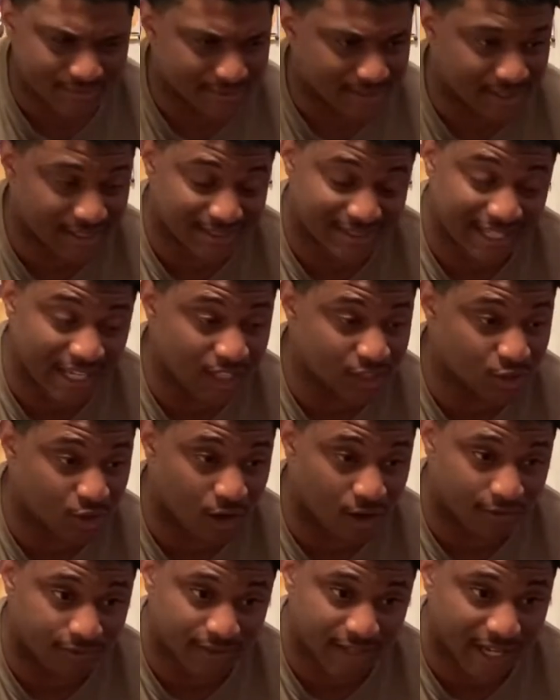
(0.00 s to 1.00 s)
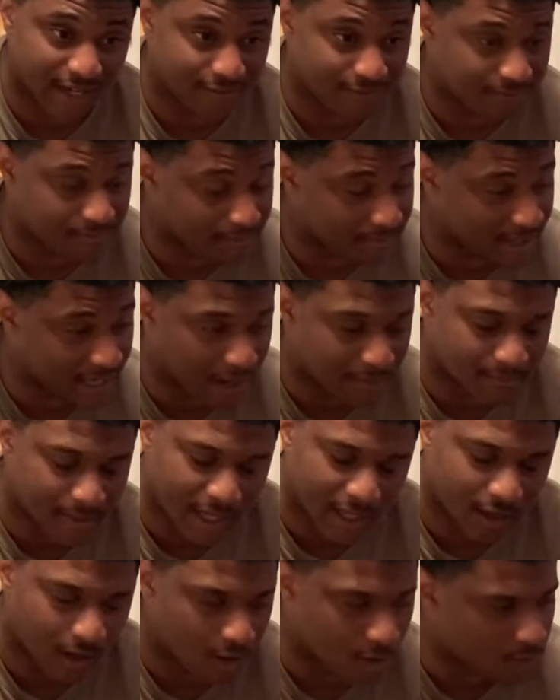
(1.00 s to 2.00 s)
Cause these going for like, man, I'm
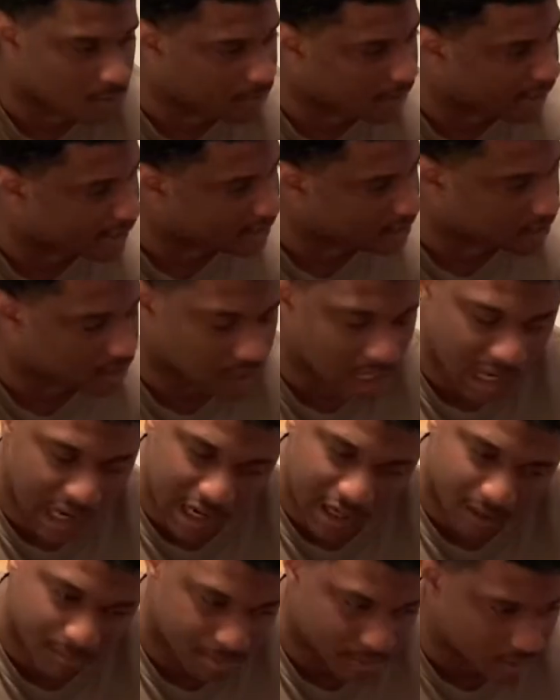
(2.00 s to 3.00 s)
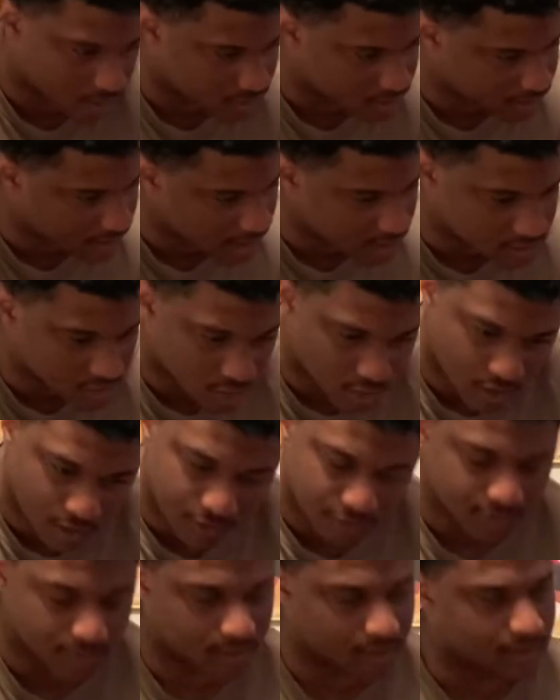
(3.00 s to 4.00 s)
like, oh my god, bro. These going
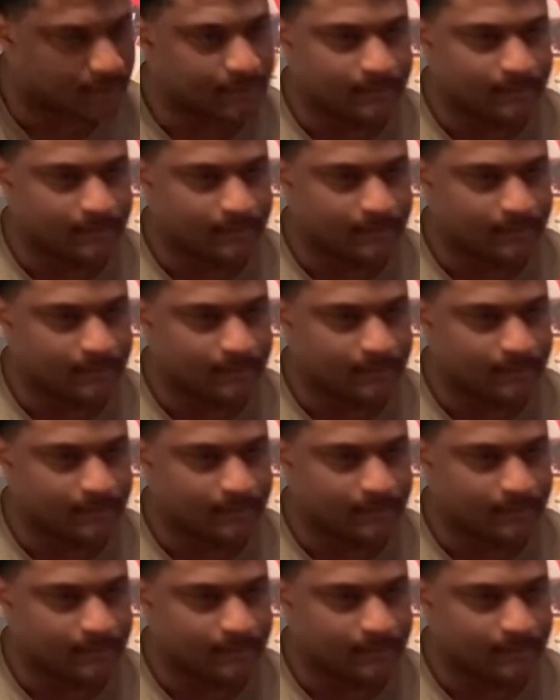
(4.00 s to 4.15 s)
for